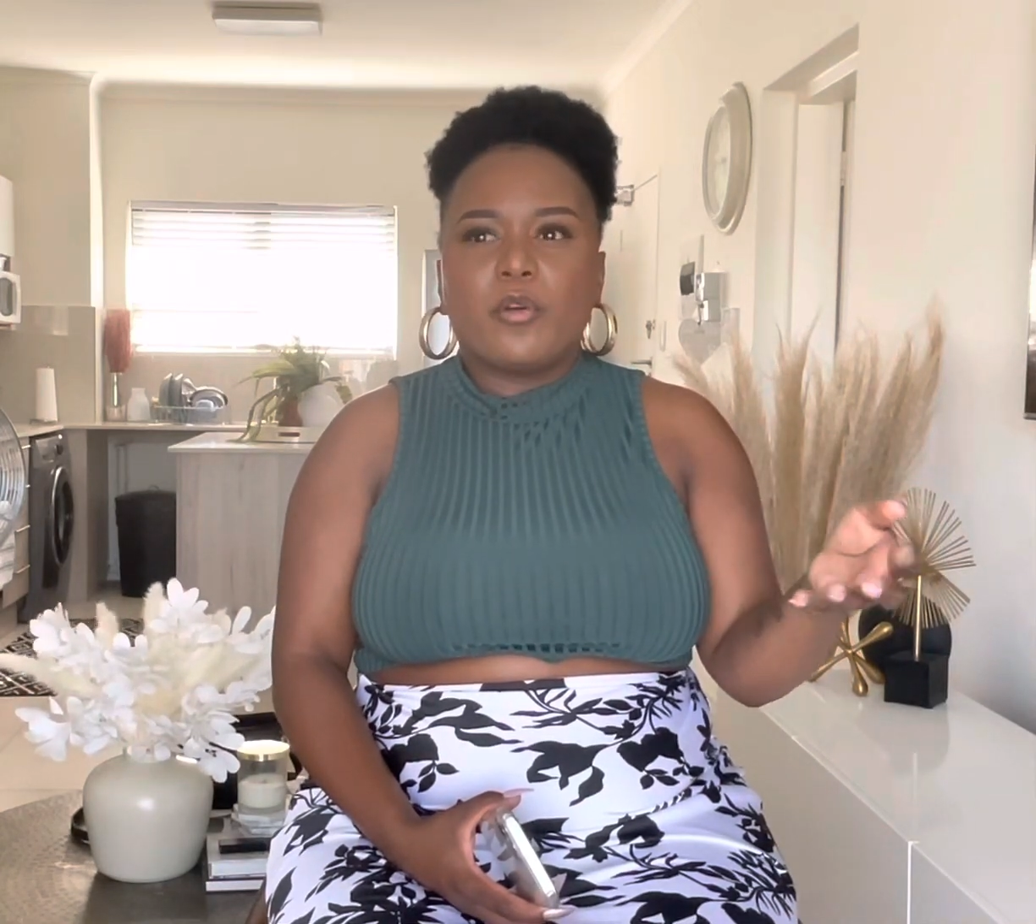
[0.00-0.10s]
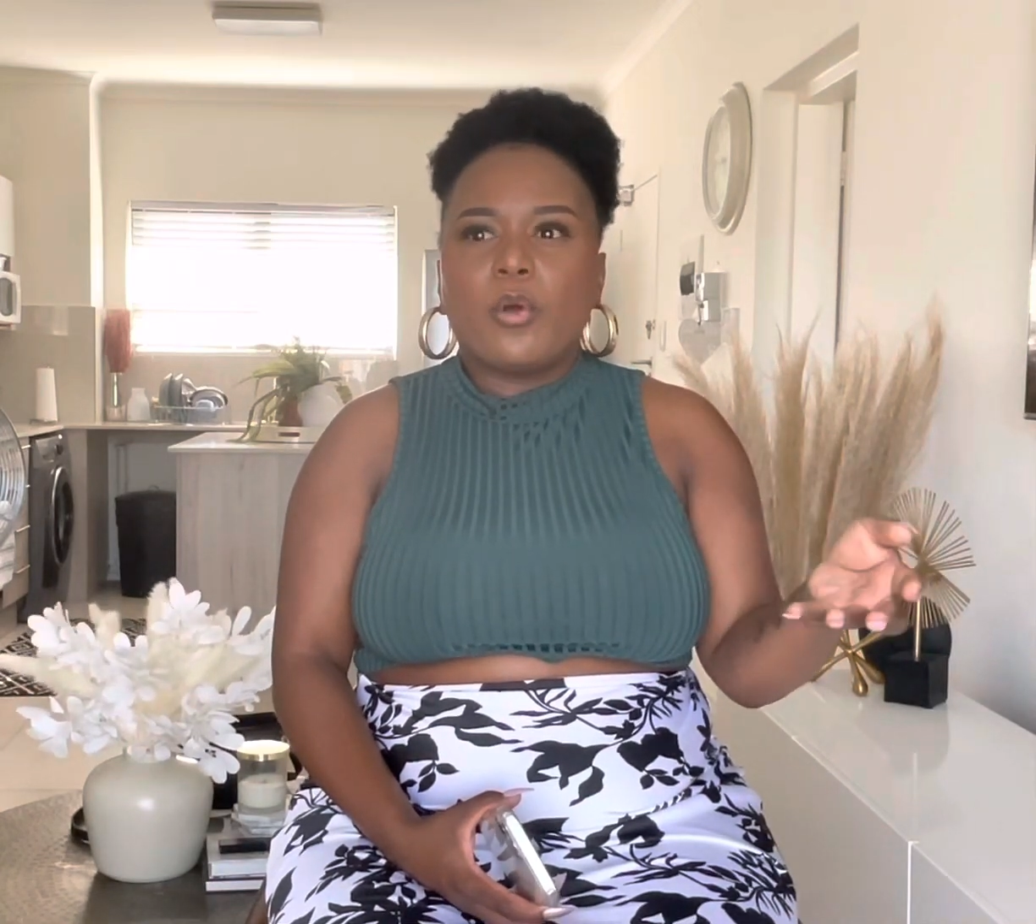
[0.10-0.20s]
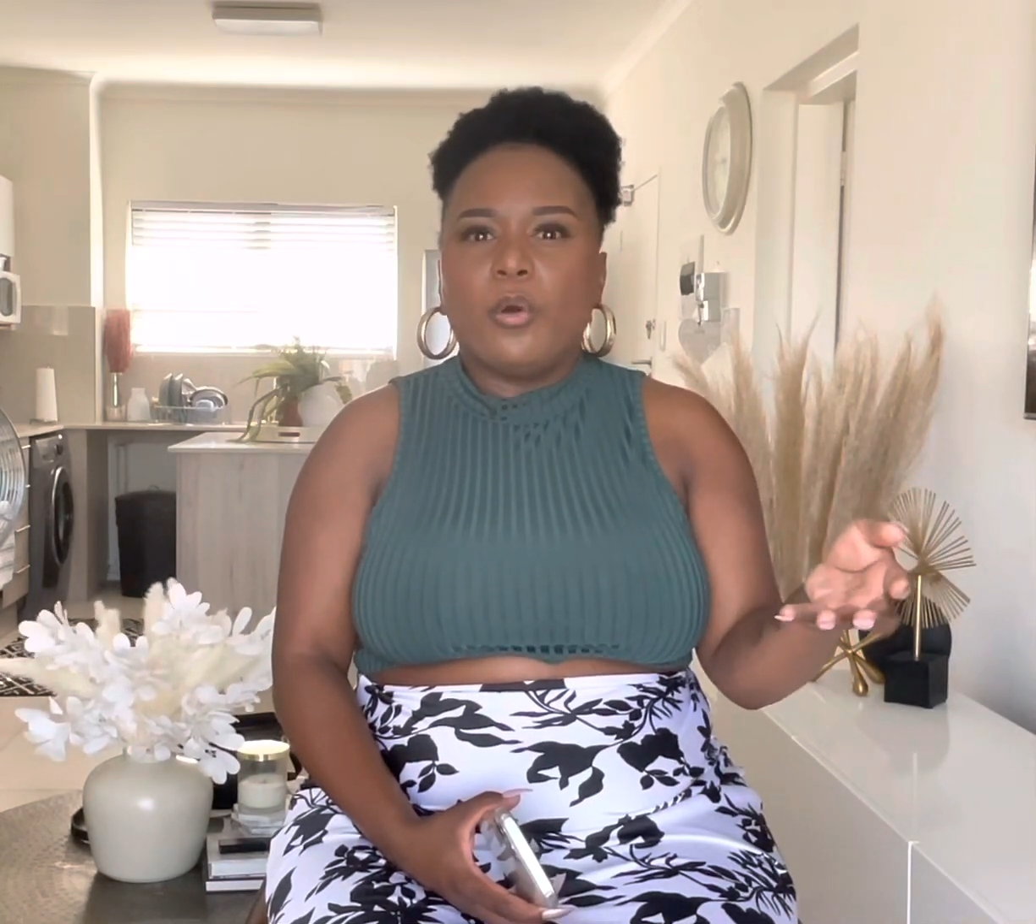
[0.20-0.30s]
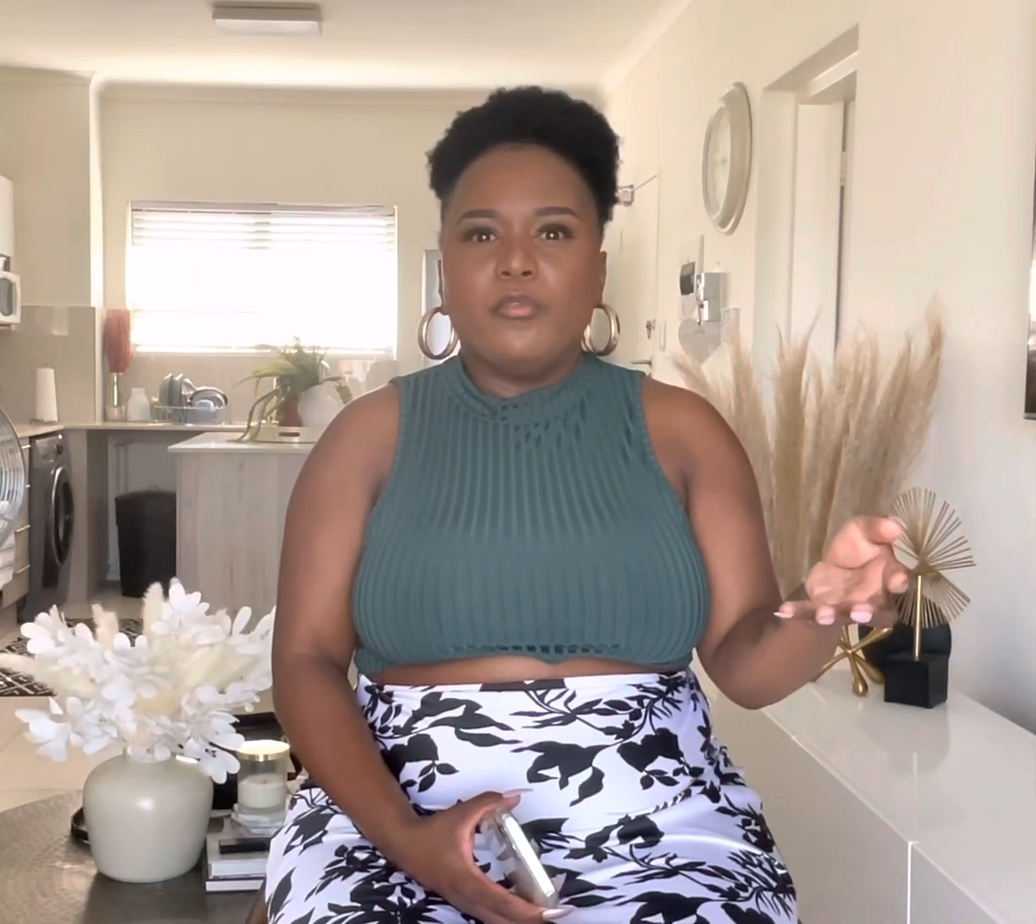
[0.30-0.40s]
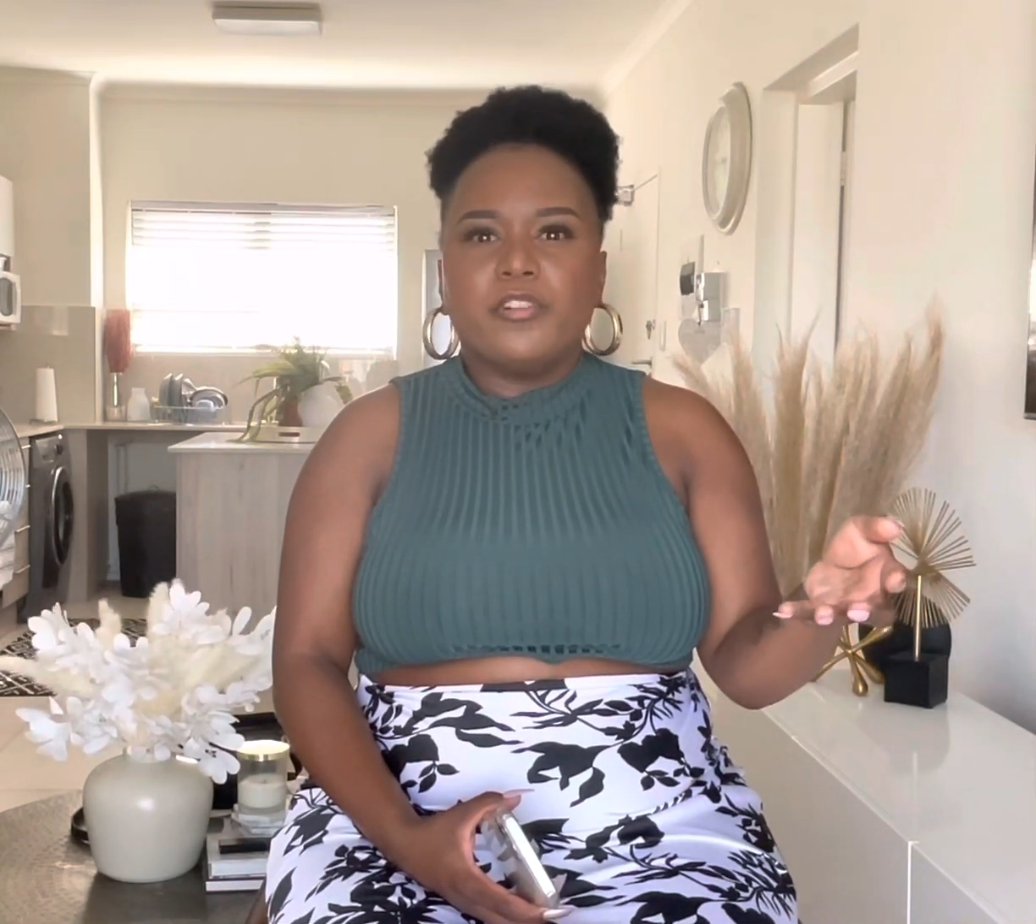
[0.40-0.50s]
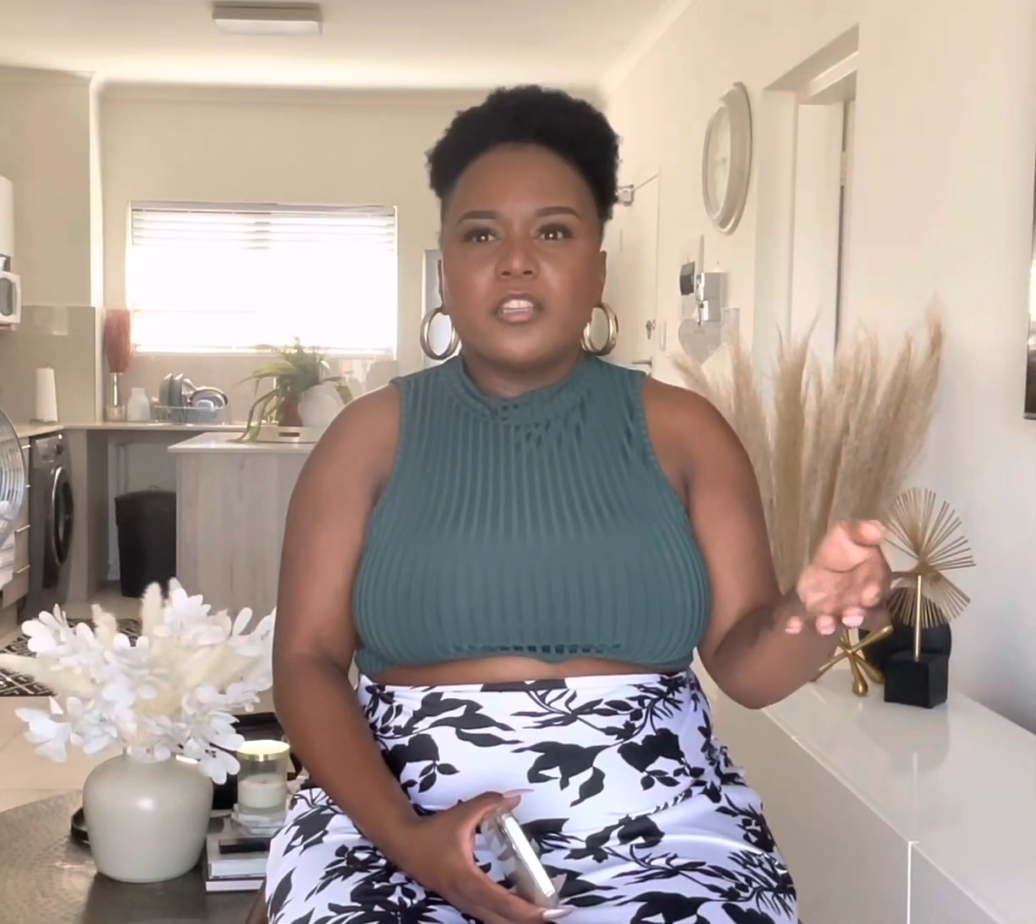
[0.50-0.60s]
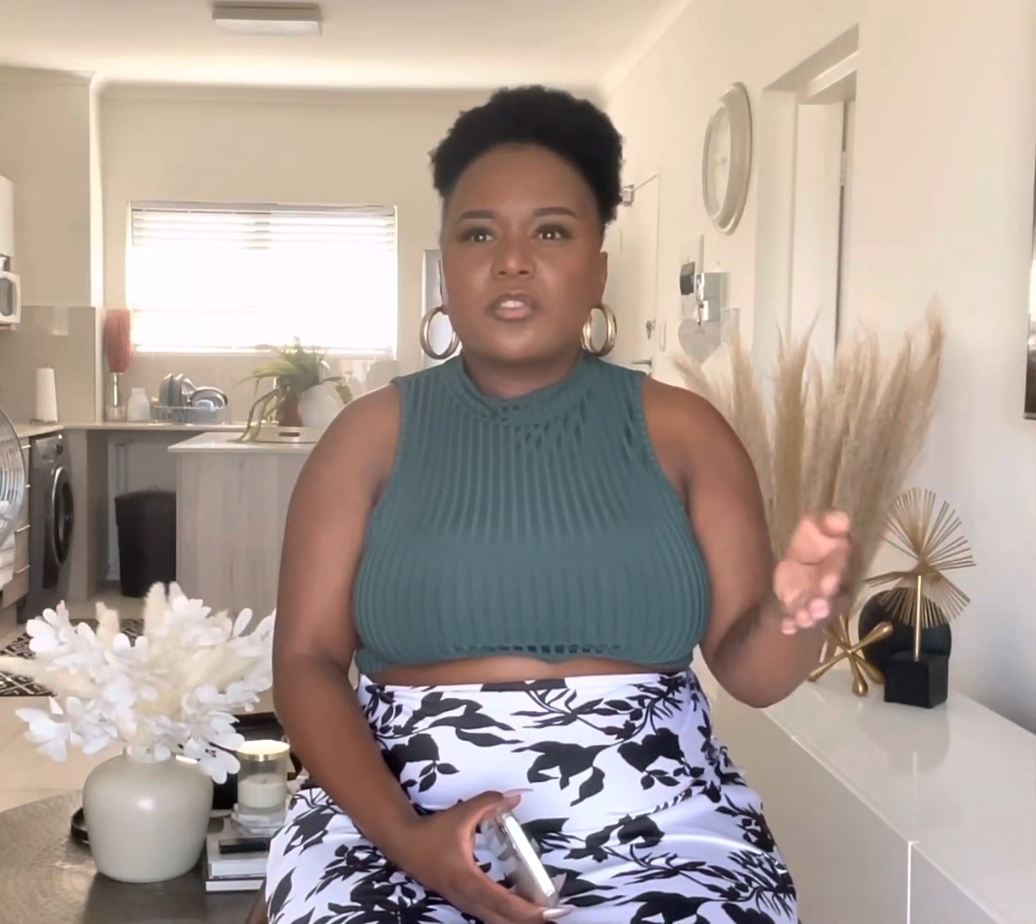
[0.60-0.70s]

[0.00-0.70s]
COVID.